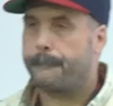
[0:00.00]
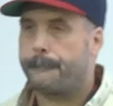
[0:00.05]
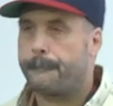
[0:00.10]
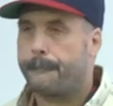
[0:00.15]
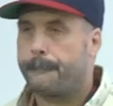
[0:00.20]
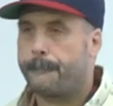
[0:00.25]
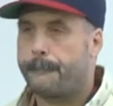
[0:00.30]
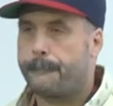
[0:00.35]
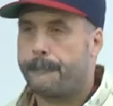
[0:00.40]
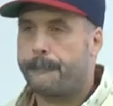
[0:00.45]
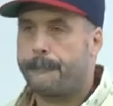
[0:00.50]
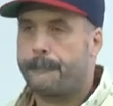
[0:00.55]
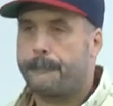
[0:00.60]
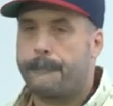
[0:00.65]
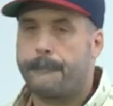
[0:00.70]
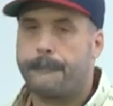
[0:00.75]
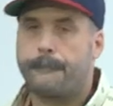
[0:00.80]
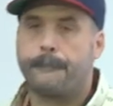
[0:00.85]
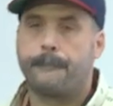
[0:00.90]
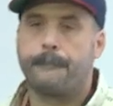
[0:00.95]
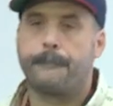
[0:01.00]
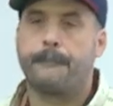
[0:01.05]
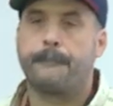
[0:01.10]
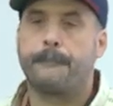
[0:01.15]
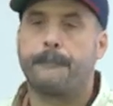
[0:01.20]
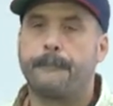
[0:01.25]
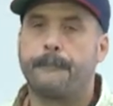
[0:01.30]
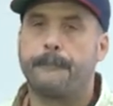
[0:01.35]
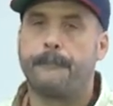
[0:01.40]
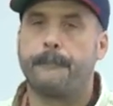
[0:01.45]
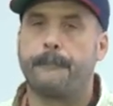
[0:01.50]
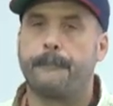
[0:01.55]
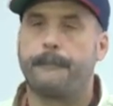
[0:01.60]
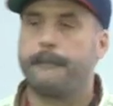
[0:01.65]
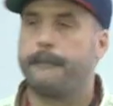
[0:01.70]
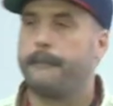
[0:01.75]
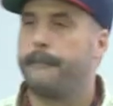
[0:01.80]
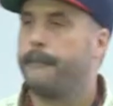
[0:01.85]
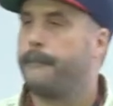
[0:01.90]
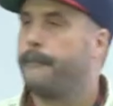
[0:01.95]

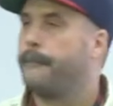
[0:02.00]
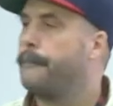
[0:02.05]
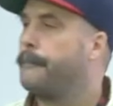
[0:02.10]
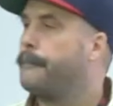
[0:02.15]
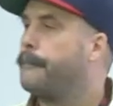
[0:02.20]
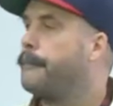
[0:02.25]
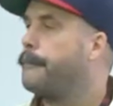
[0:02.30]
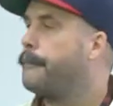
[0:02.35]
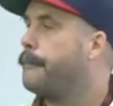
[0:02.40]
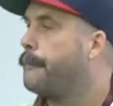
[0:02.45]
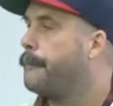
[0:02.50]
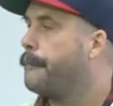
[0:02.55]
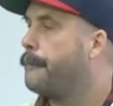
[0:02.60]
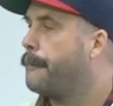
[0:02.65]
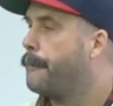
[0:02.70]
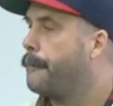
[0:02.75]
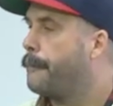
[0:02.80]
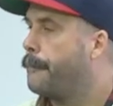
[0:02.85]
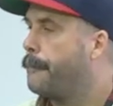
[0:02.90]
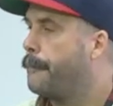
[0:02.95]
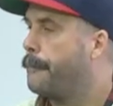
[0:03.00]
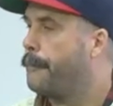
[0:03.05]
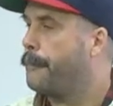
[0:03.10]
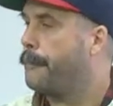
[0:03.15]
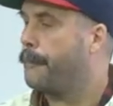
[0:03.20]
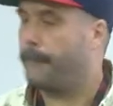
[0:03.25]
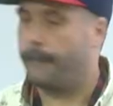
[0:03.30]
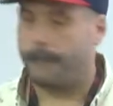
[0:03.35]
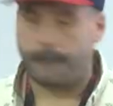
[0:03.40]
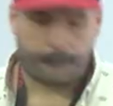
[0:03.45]
The person shown says nothing.